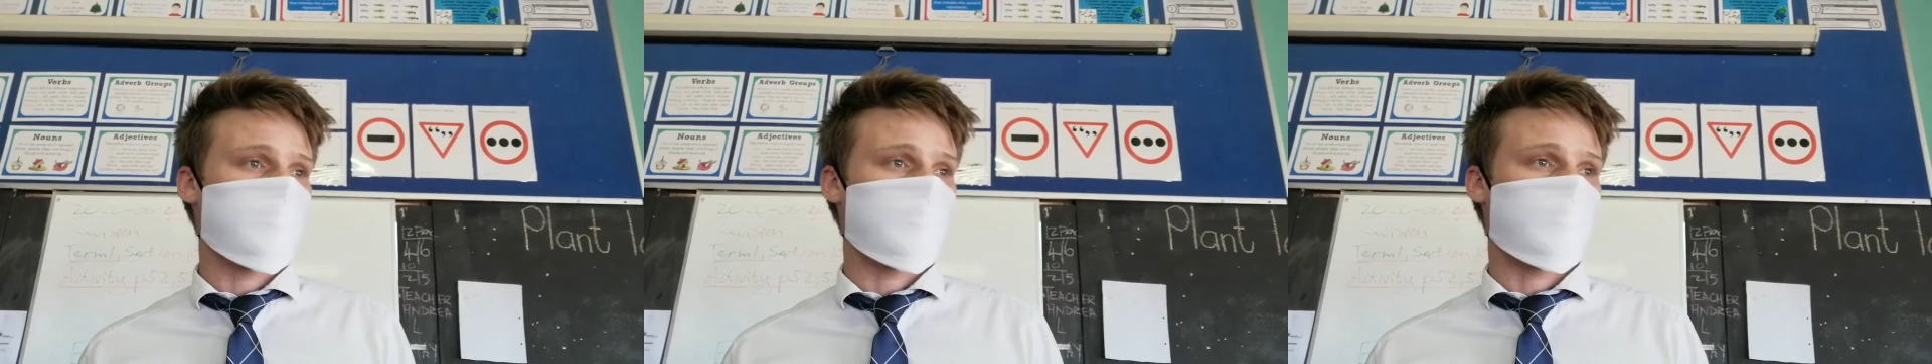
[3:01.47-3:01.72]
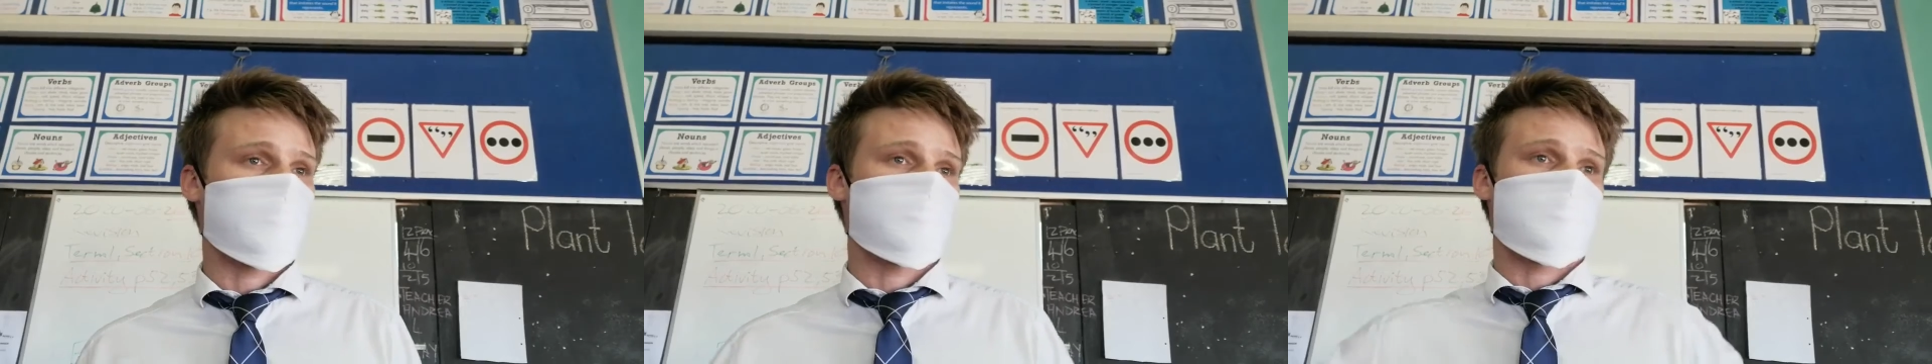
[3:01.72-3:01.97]
and
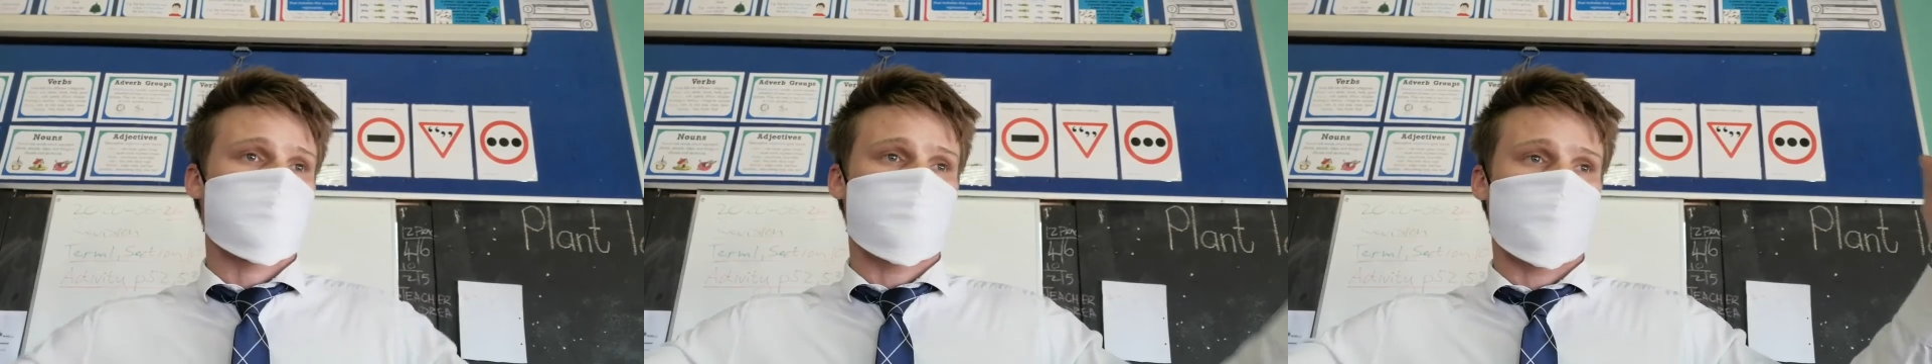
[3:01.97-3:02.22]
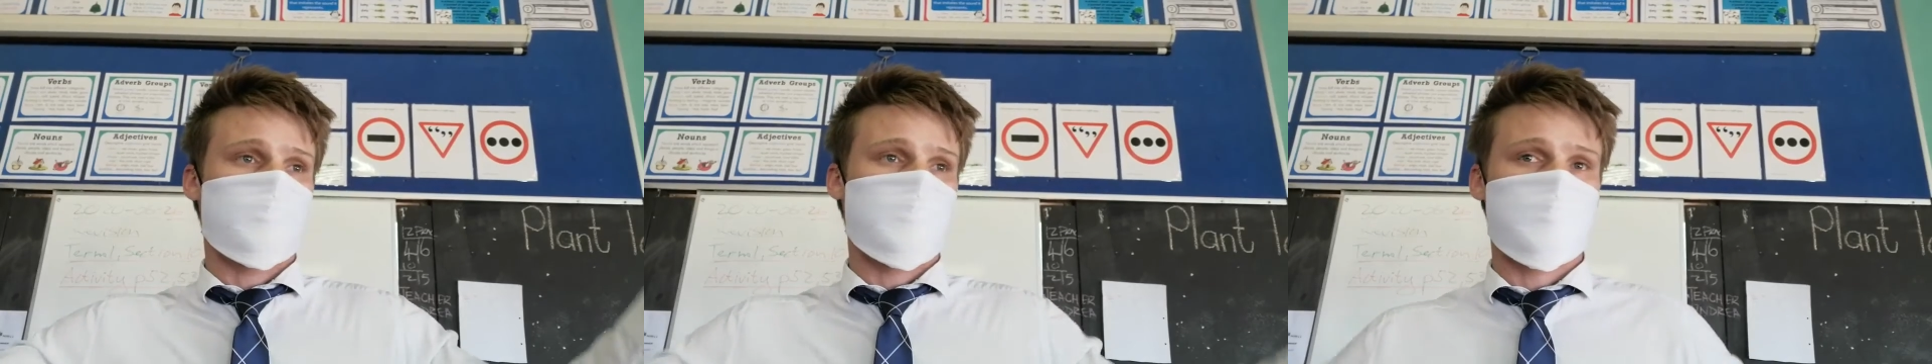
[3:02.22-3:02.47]
if I
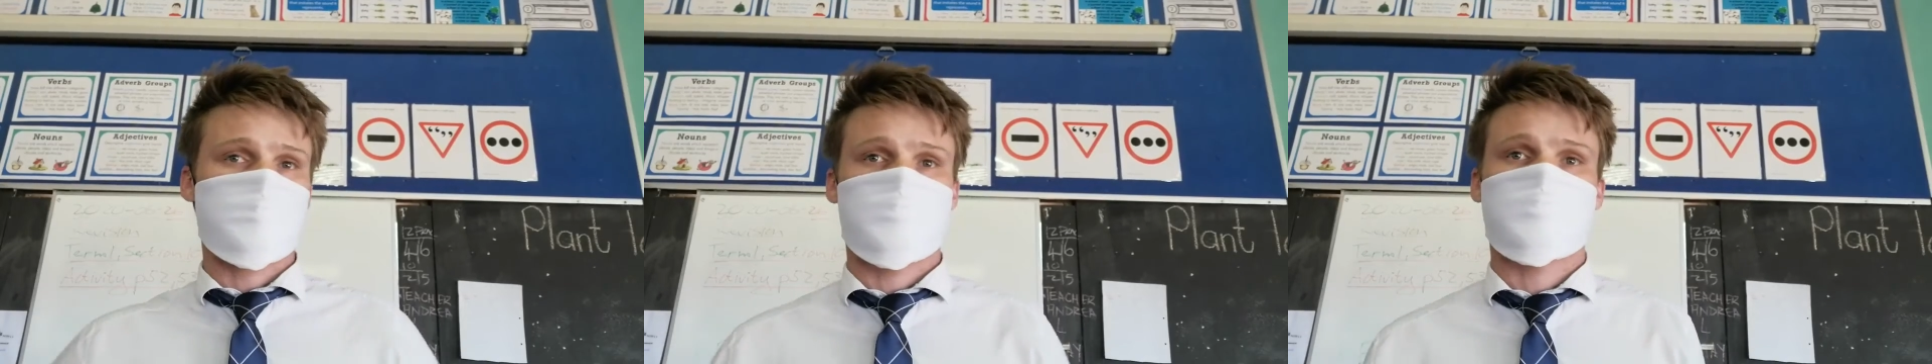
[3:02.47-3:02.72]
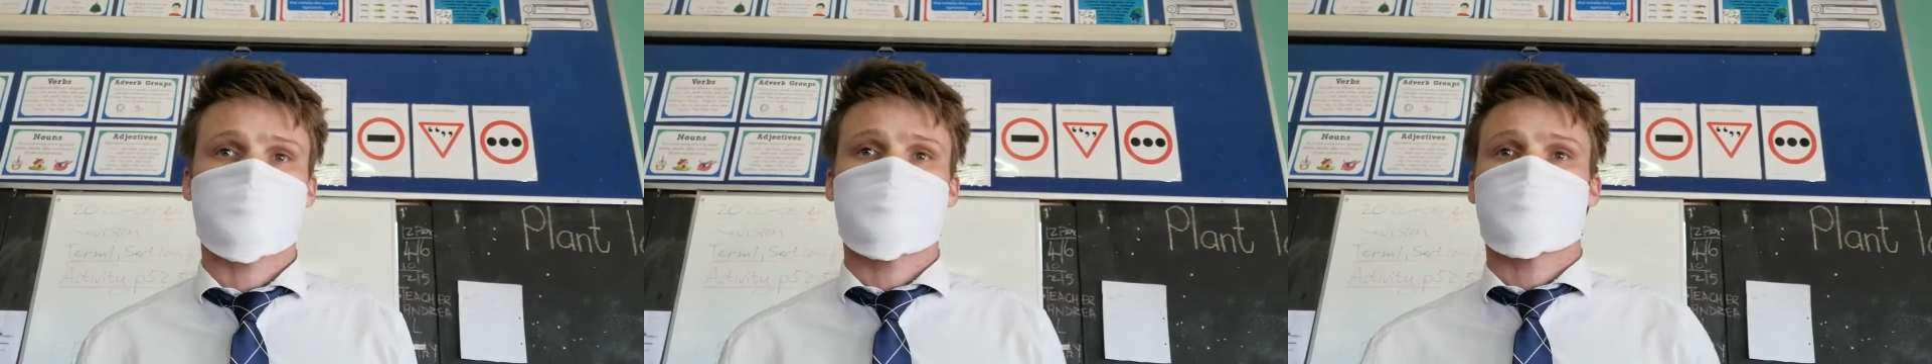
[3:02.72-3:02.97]
jump, what
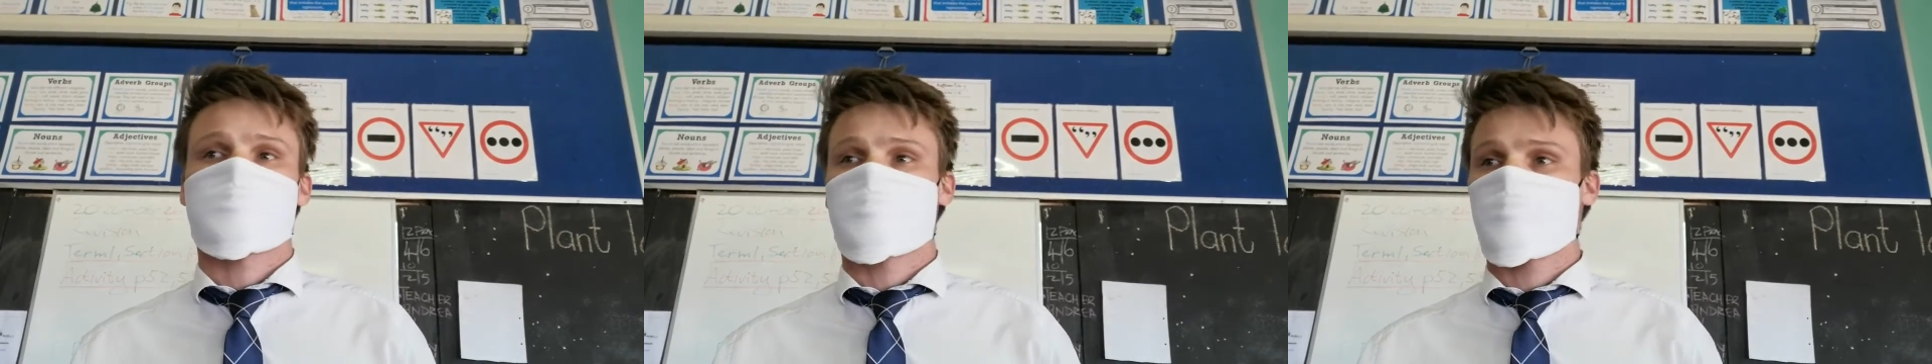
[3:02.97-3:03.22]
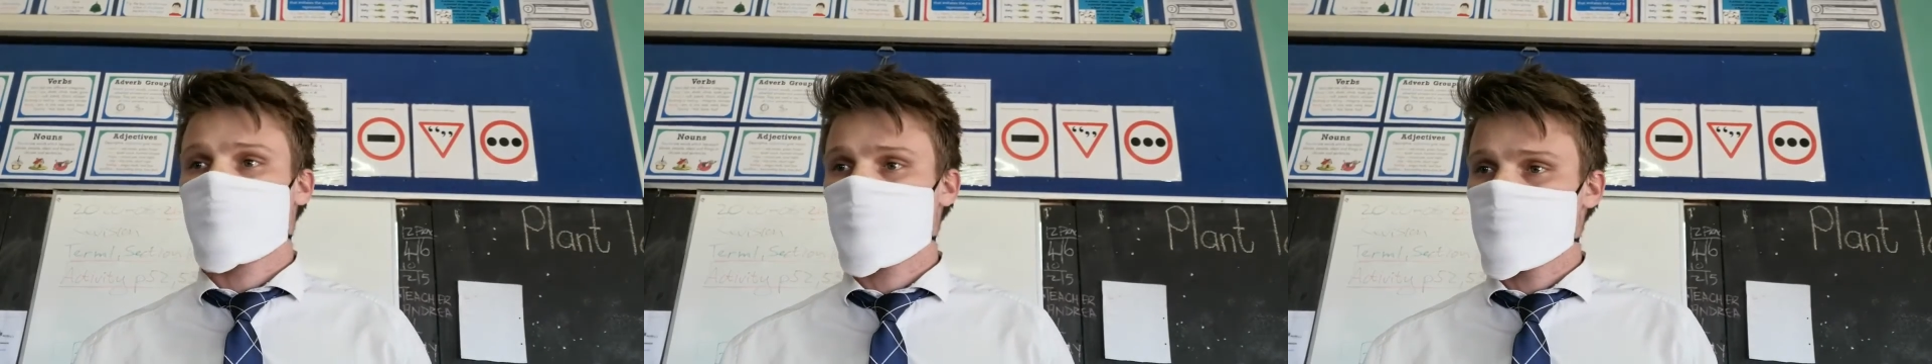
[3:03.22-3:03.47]
happens,
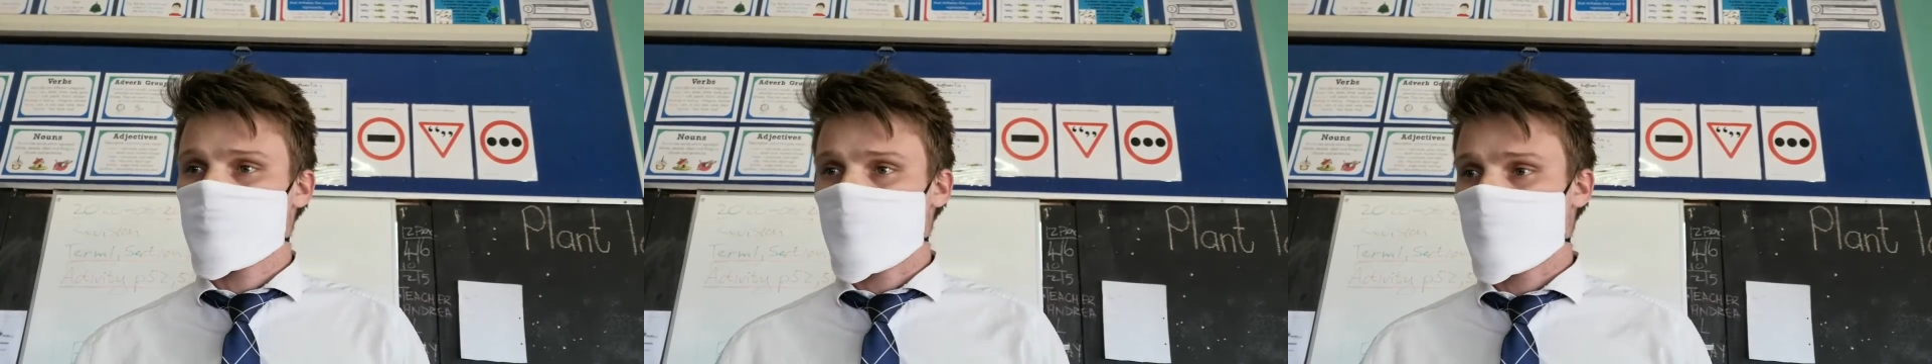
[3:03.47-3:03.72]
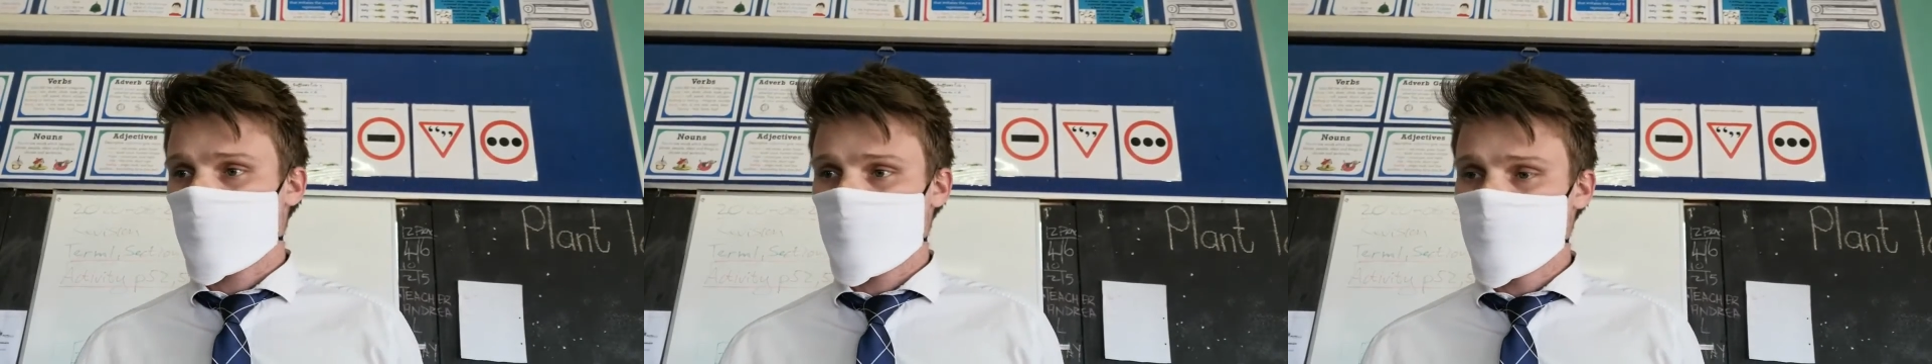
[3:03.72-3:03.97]
and what is my body